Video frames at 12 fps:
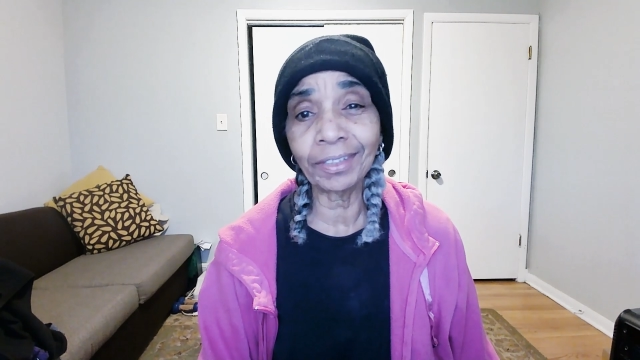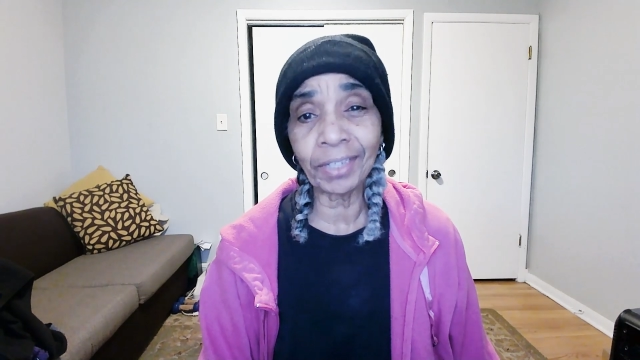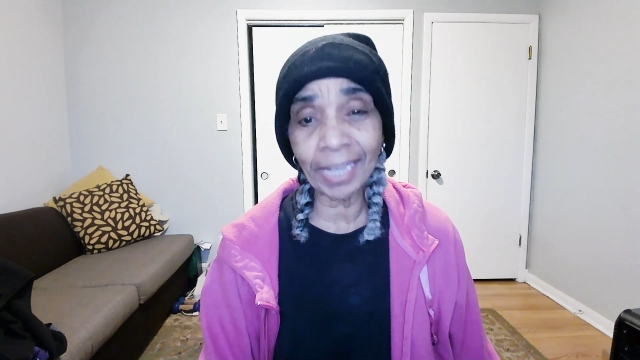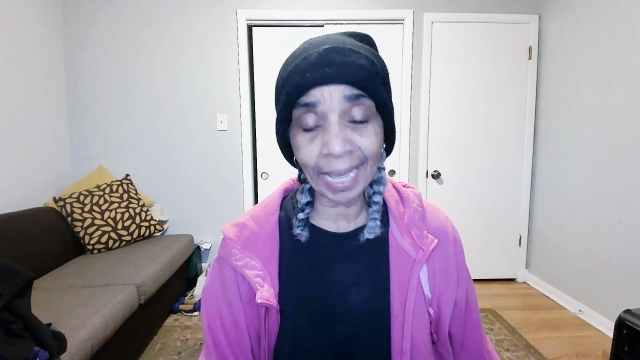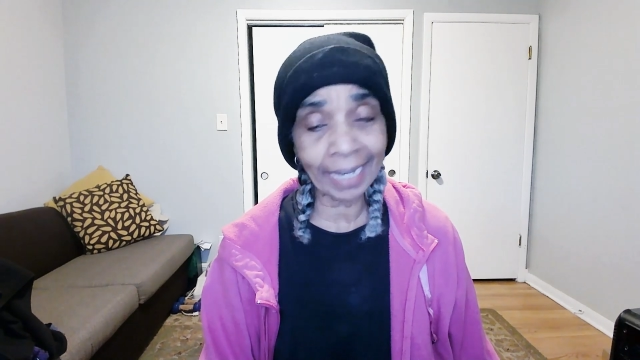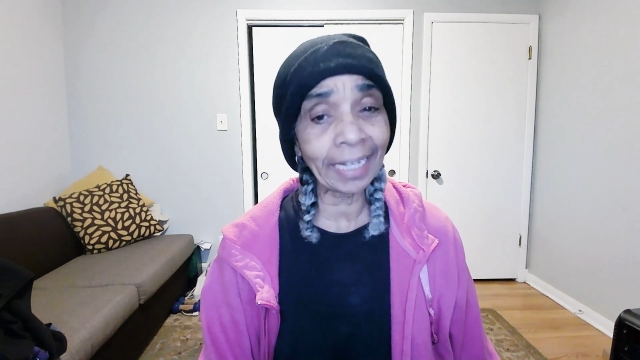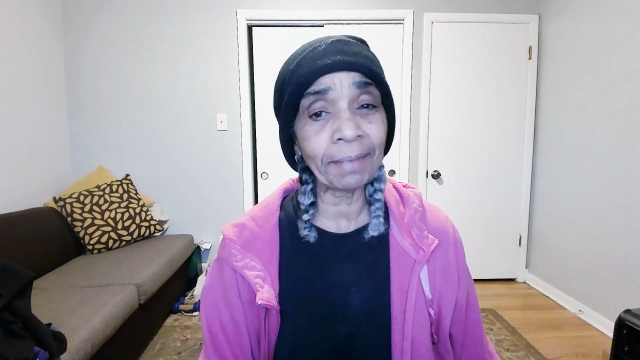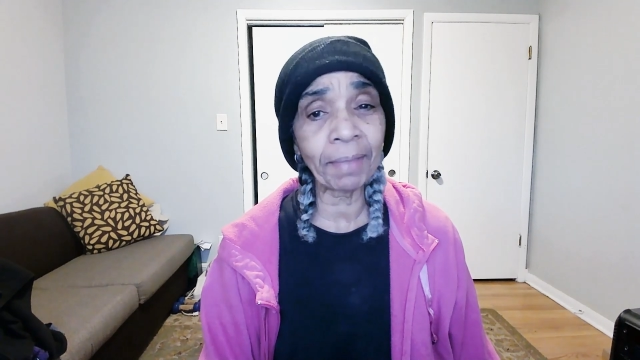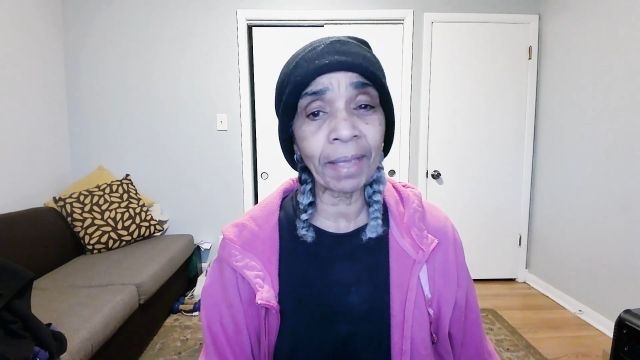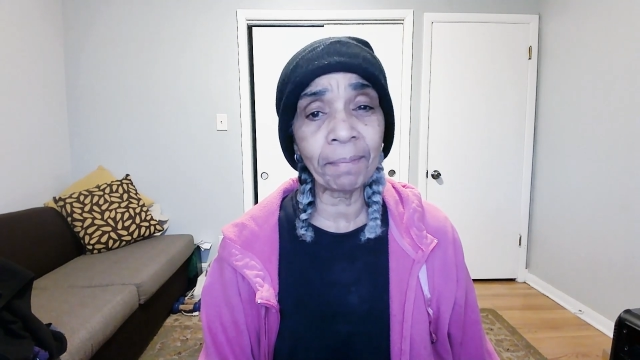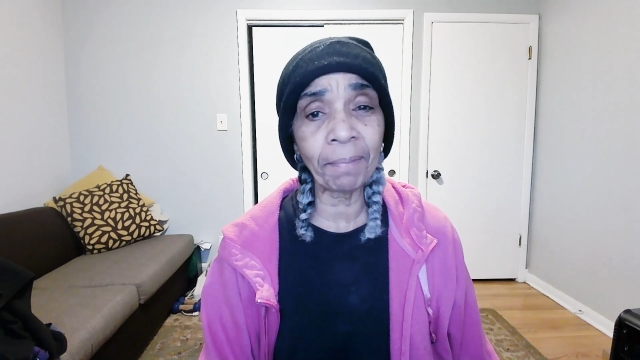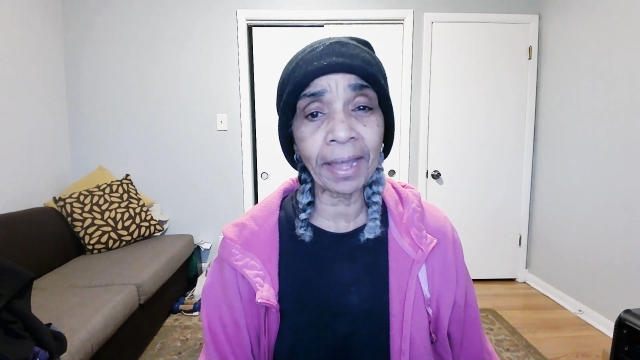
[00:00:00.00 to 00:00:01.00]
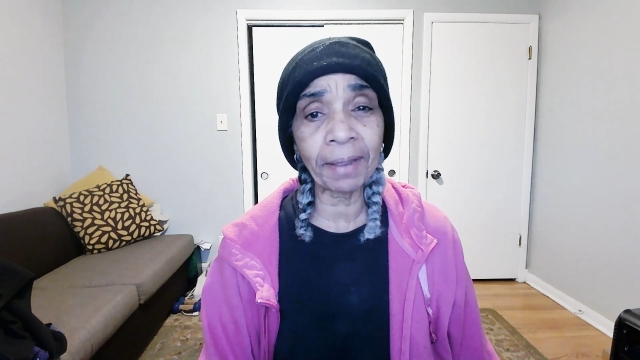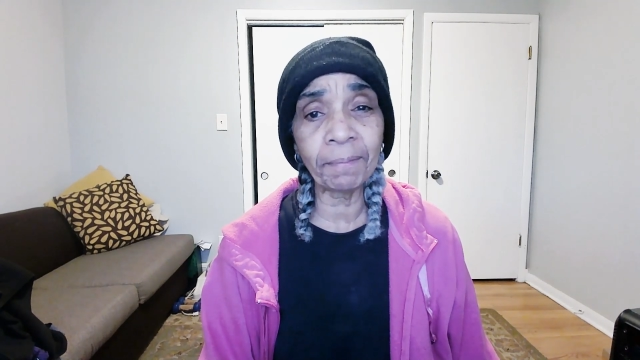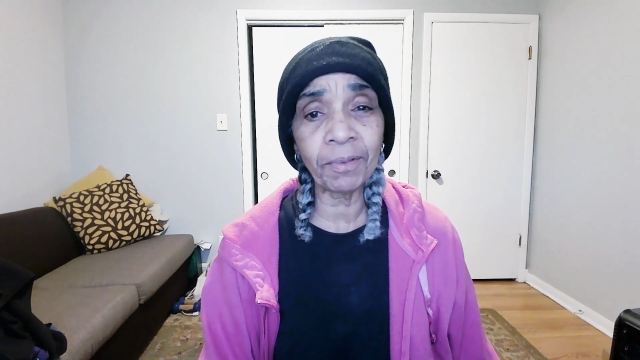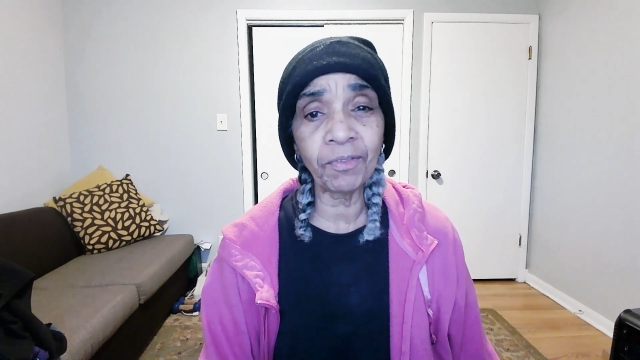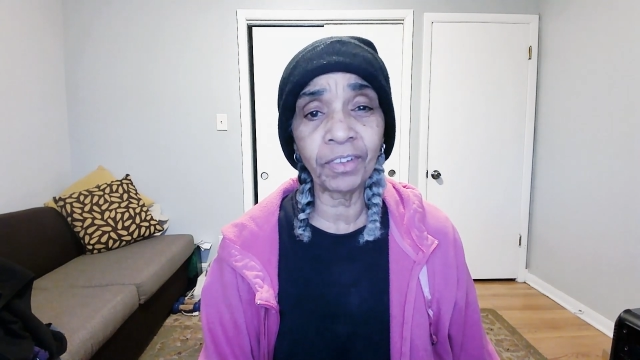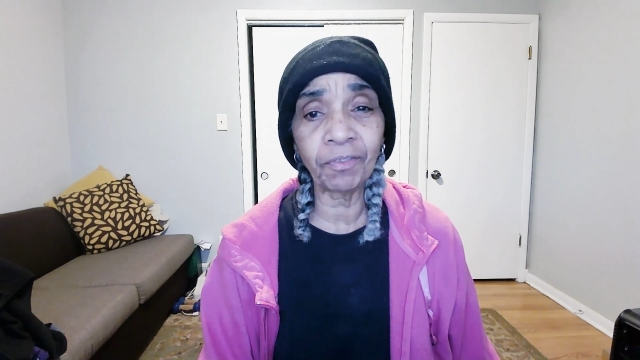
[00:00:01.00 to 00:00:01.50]
you got to keep that body
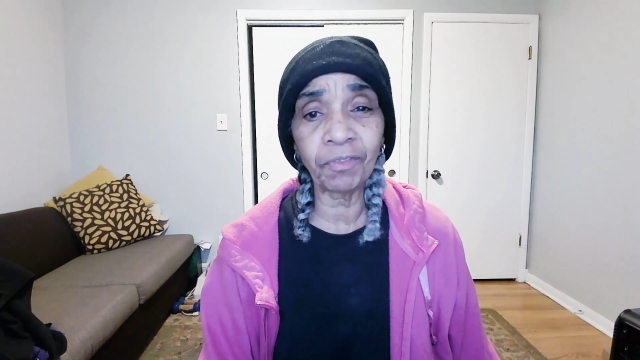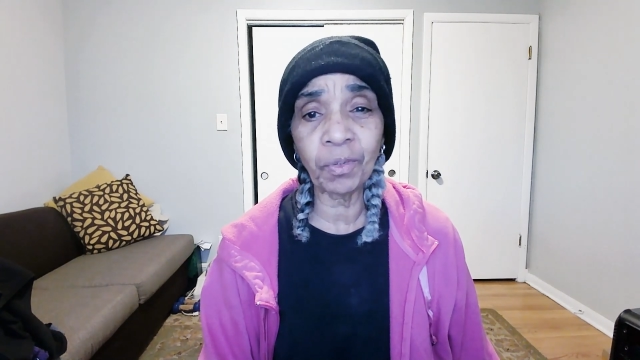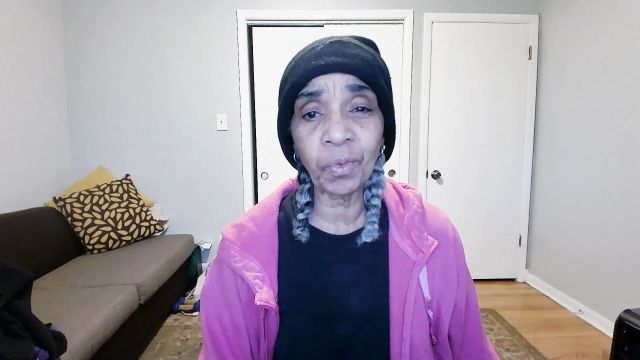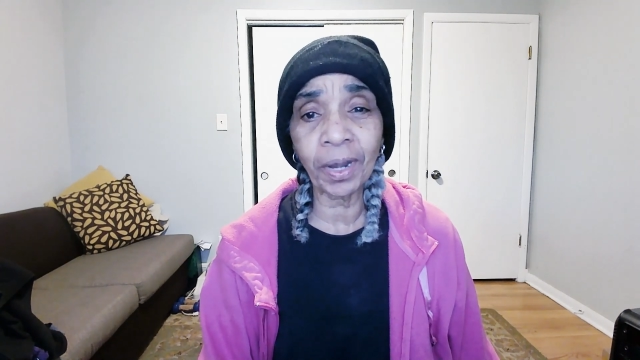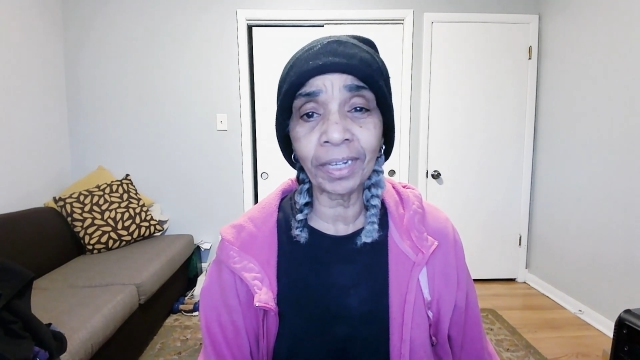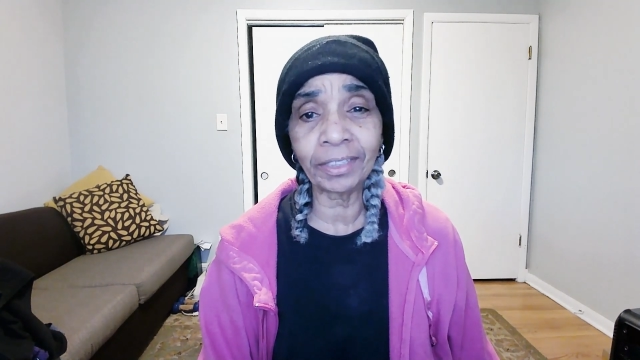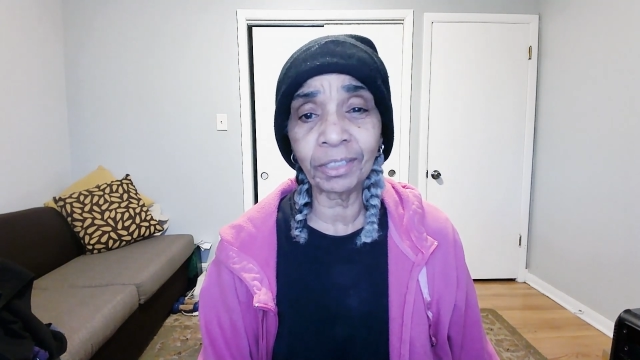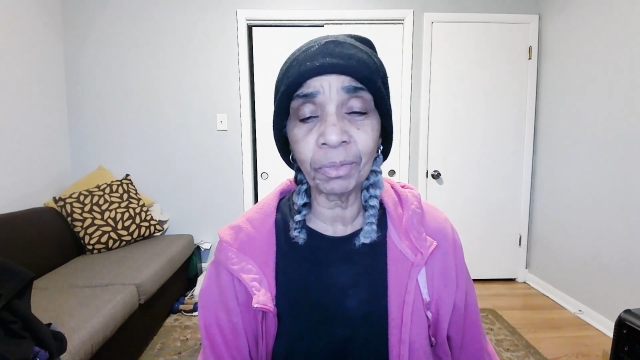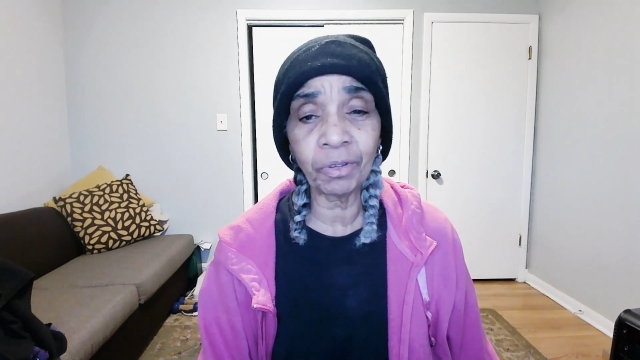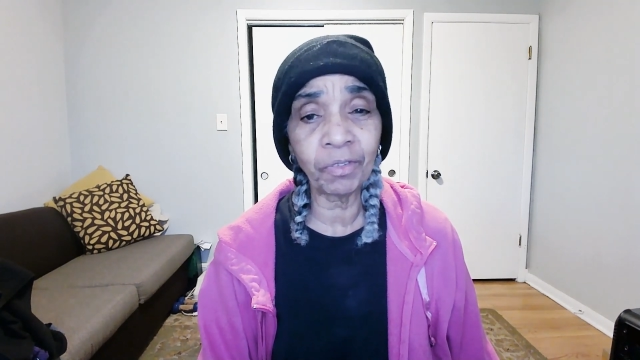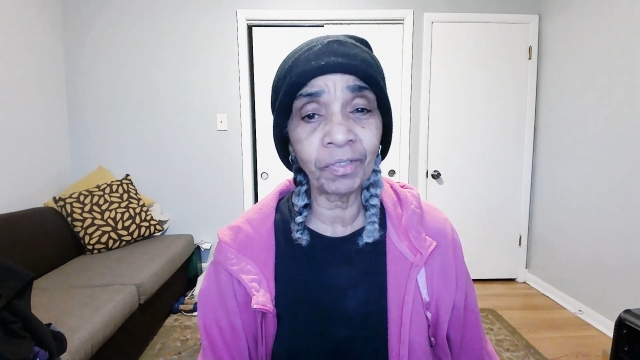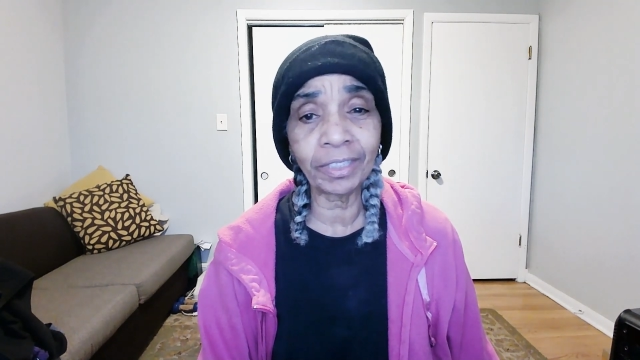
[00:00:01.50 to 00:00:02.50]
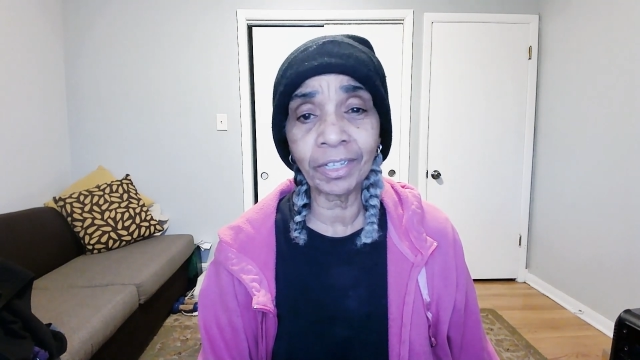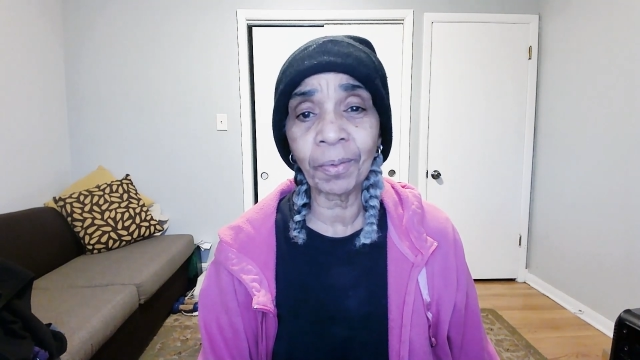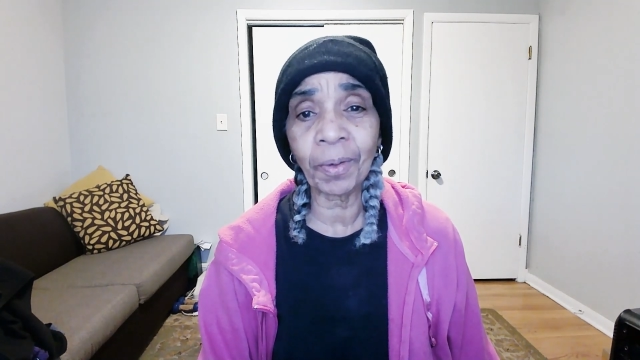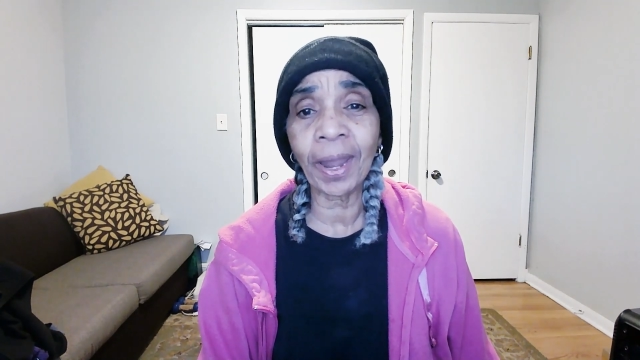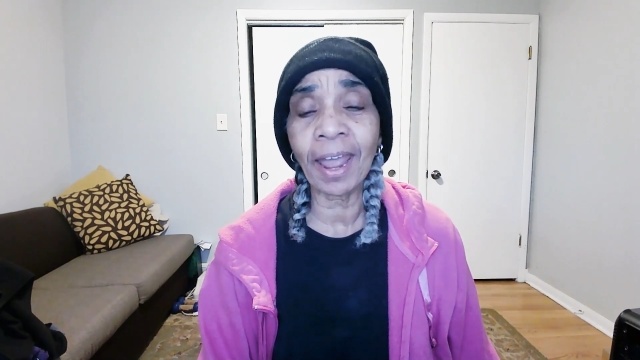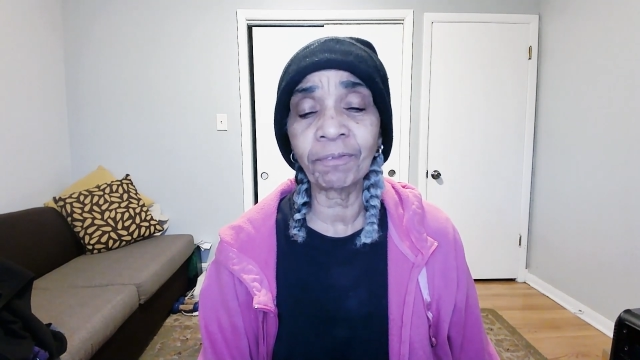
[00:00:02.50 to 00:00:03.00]
moving if you want it to move and don't
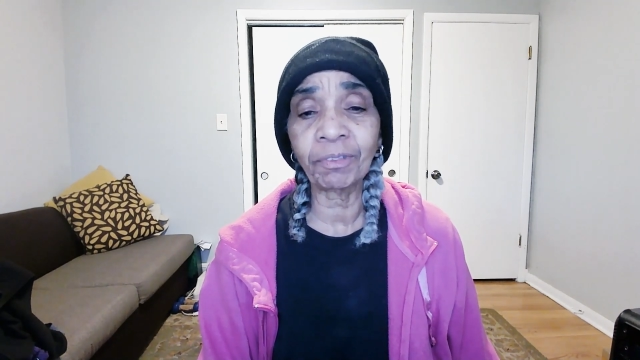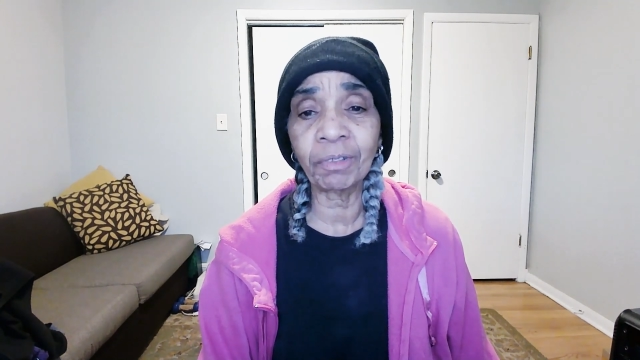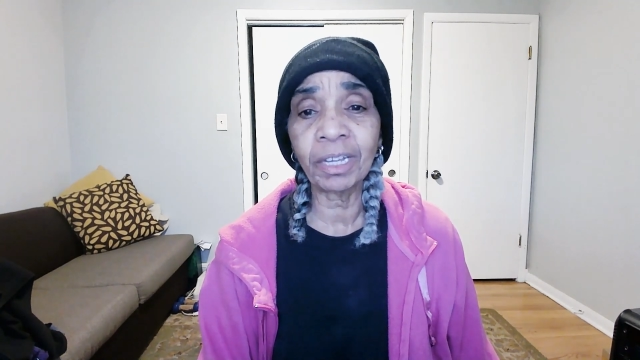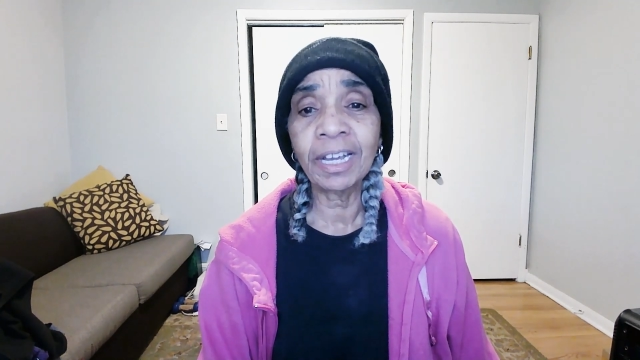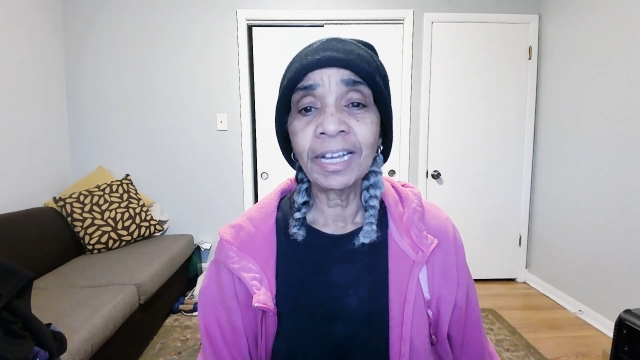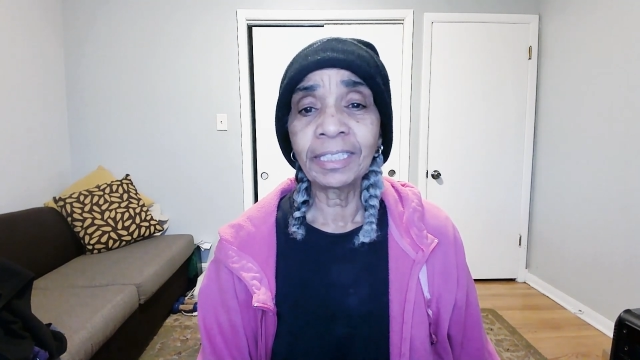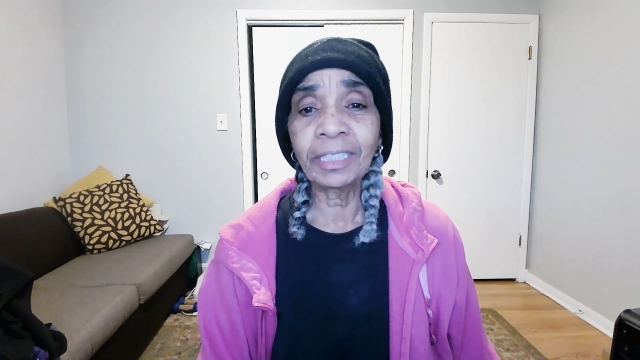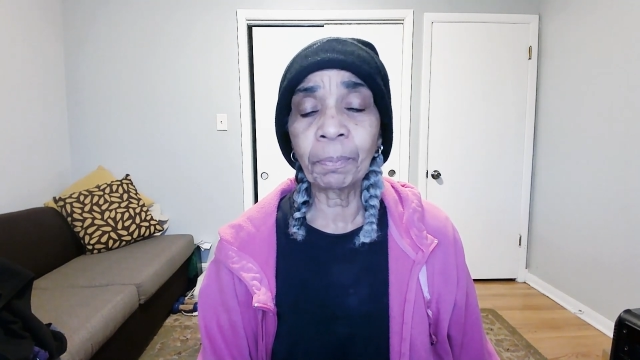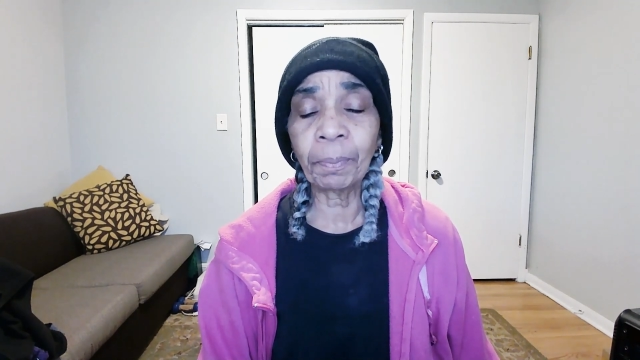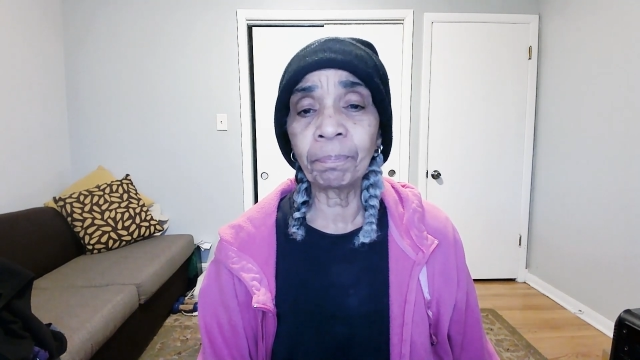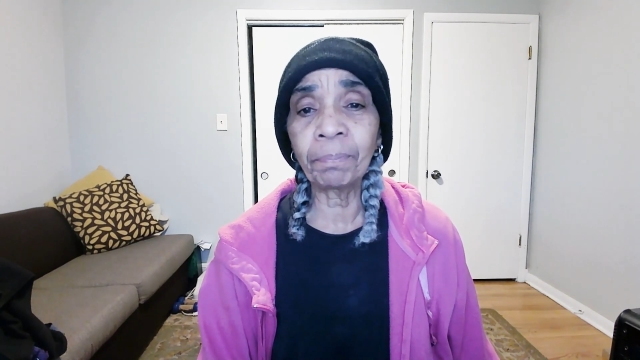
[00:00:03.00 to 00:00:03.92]
want to have to